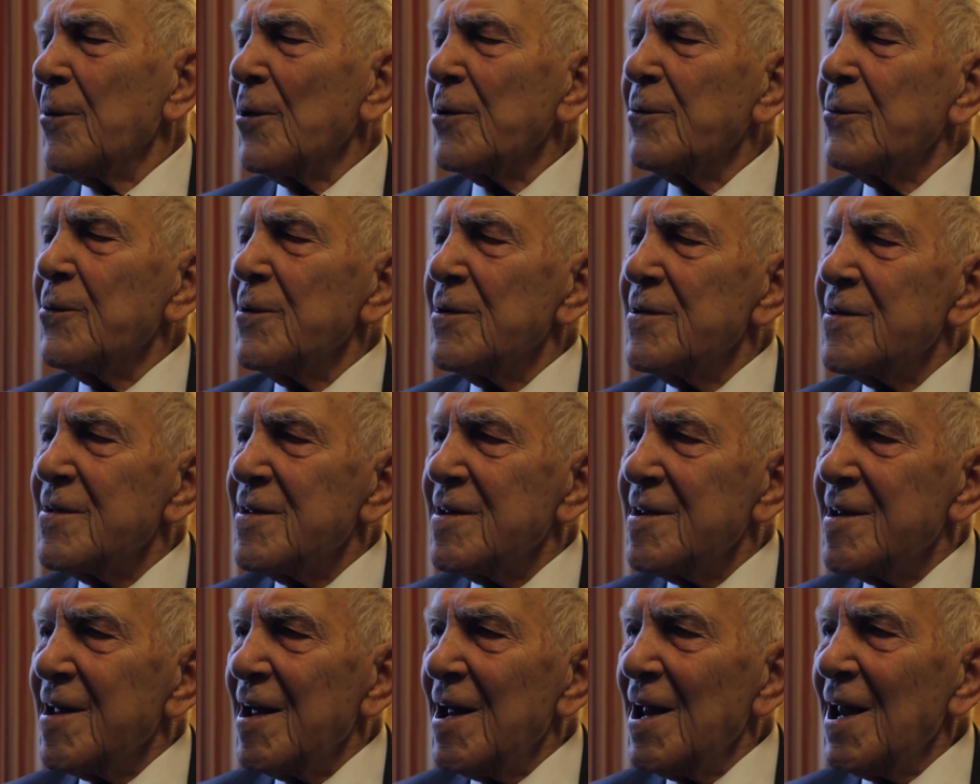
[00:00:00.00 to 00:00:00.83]
But we
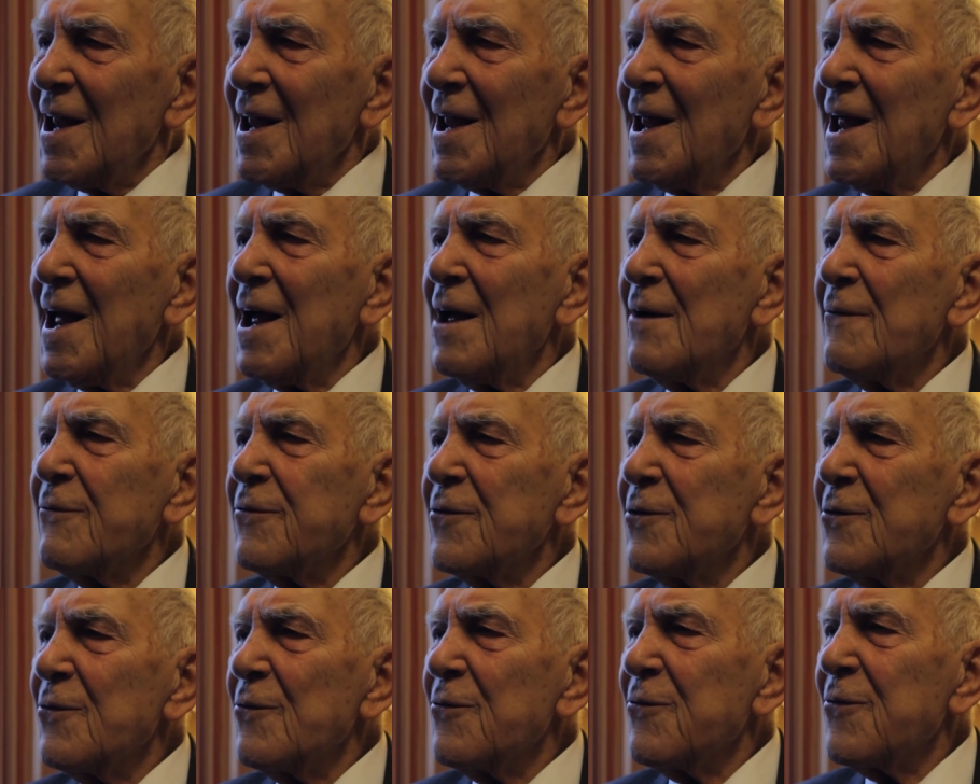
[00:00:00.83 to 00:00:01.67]
still
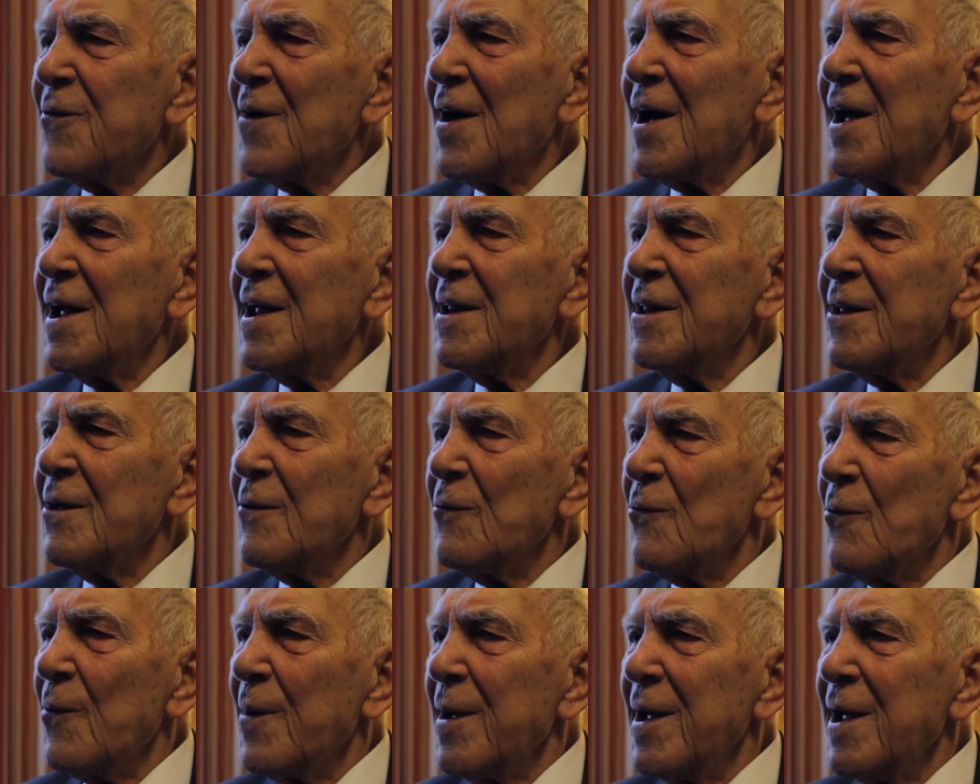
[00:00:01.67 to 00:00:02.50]
have to find
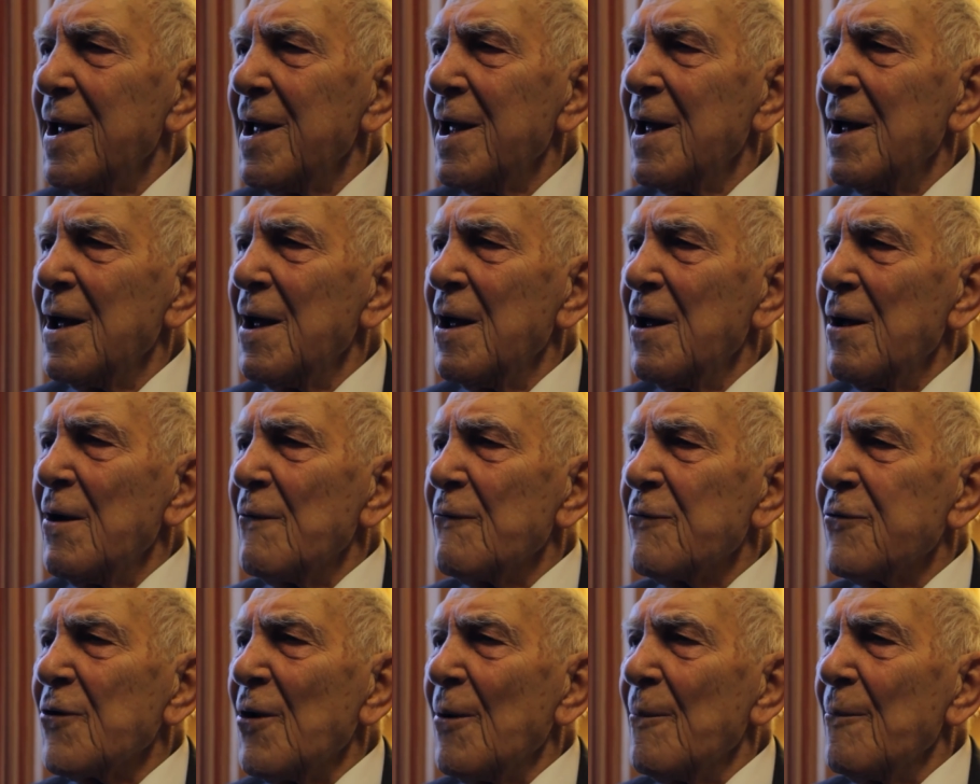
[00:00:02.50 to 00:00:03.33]
a way
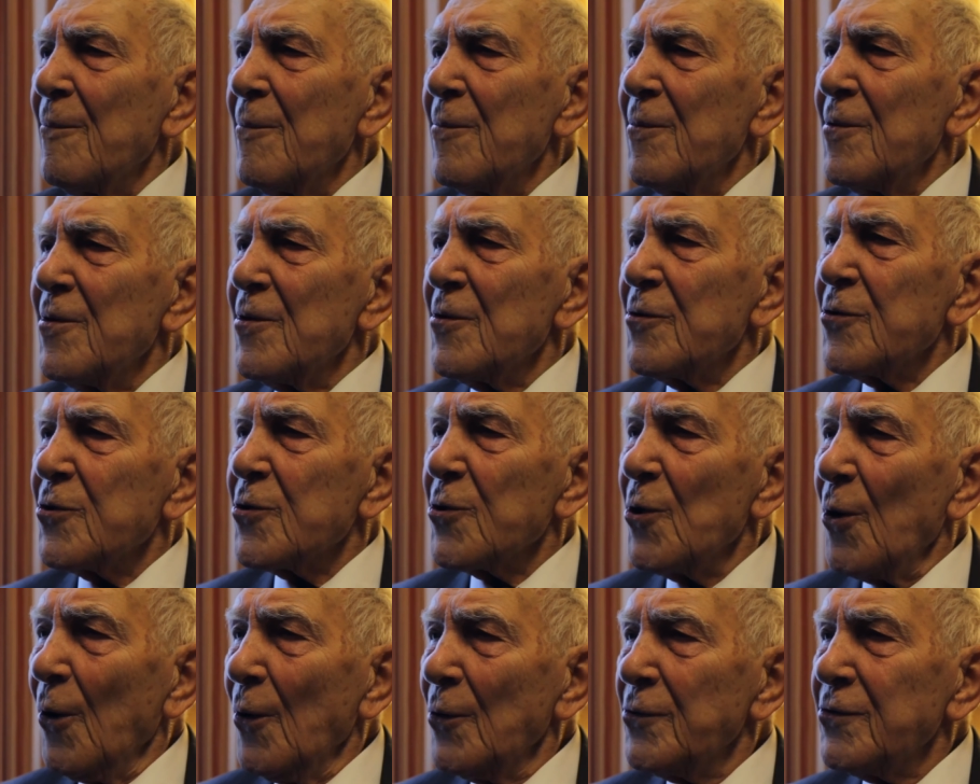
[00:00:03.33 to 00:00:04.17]
from
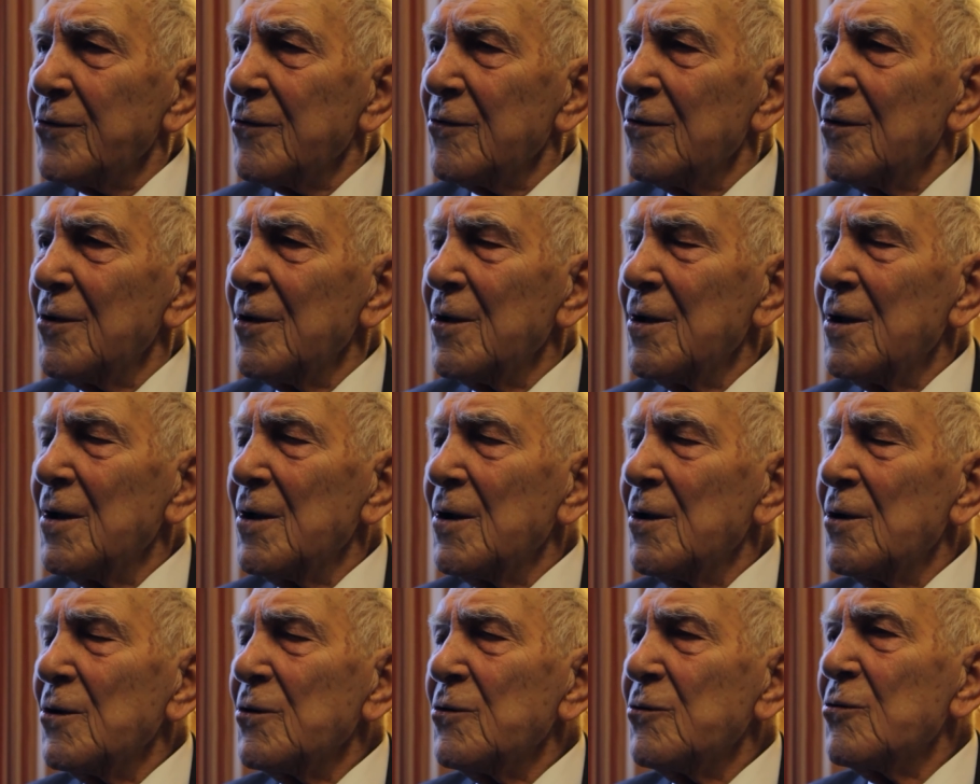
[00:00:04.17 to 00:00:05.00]
thought
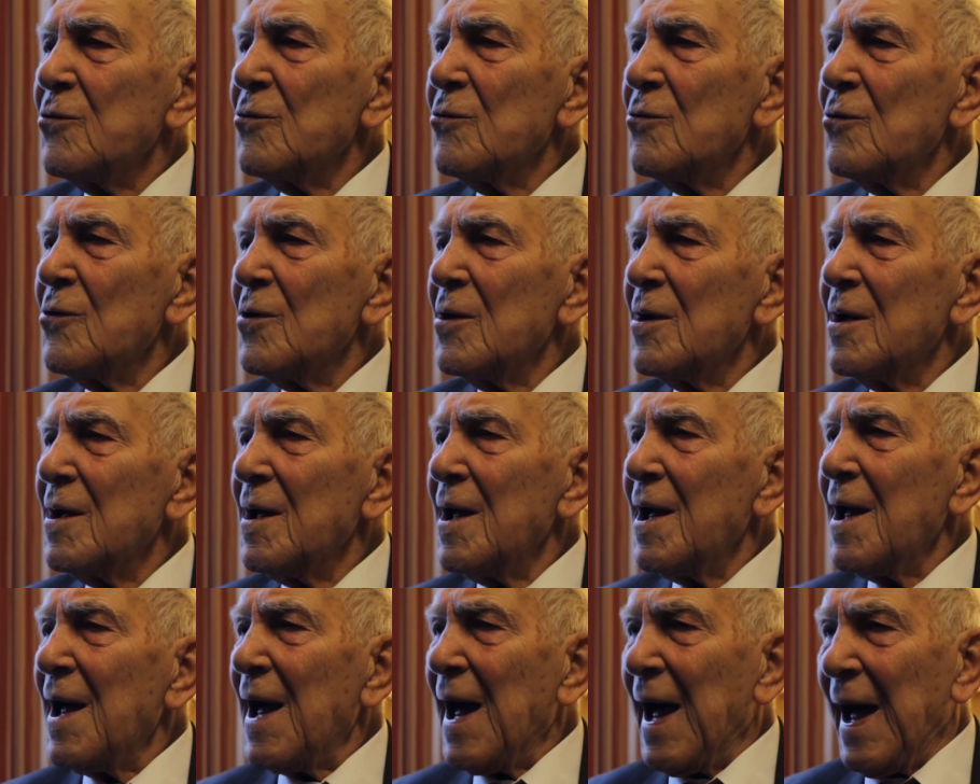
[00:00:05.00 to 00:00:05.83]
to
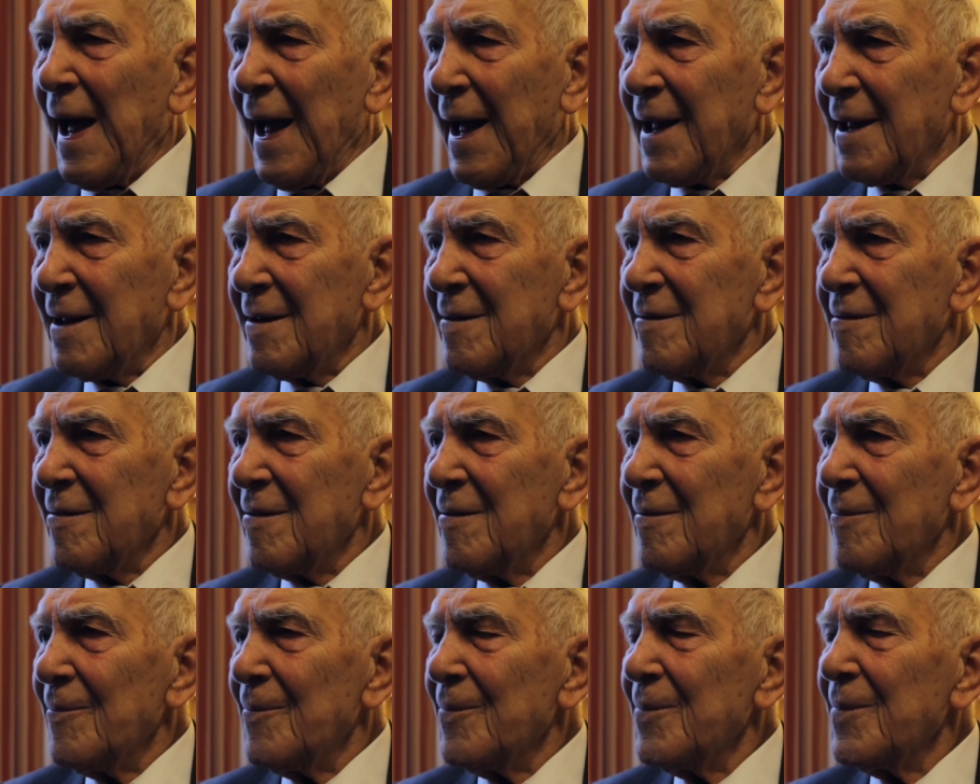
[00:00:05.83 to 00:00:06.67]

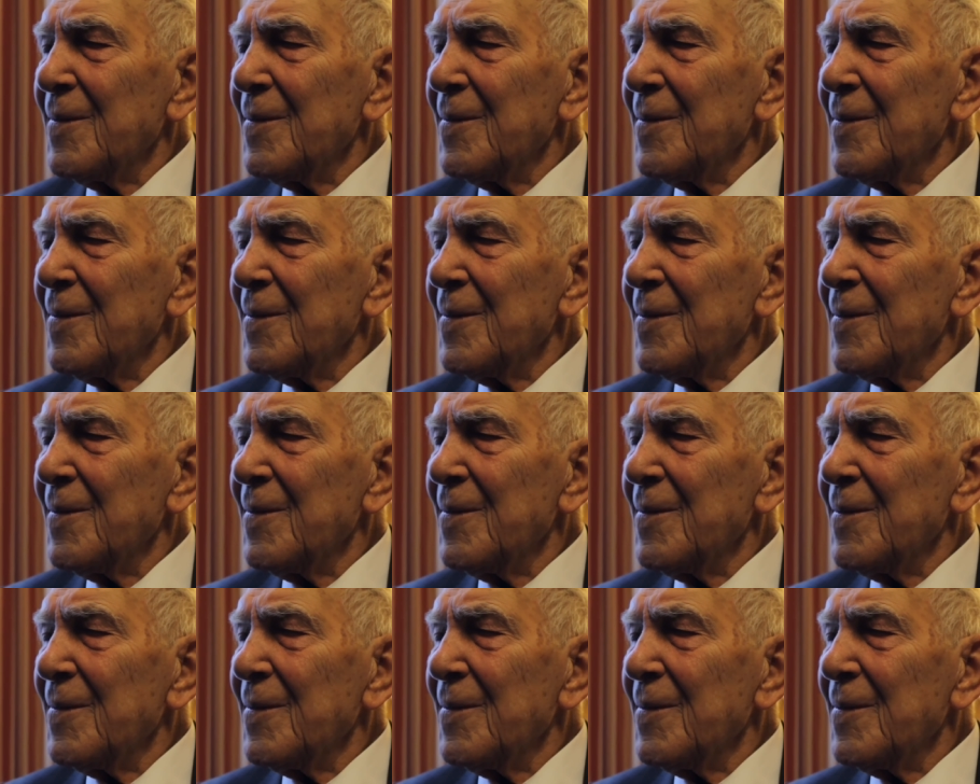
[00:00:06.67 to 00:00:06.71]
act.